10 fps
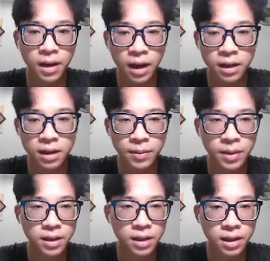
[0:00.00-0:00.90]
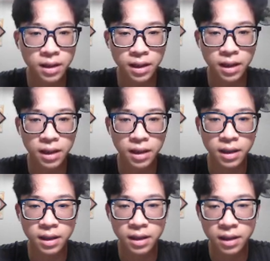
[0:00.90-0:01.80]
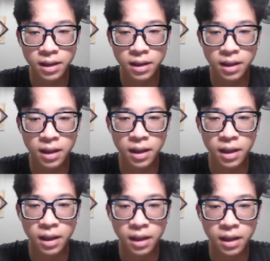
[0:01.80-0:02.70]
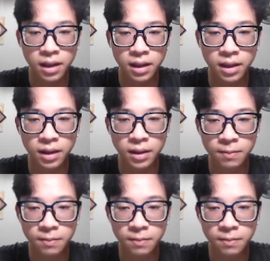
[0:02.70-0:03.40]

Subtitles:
as I mentioned earlier, uh,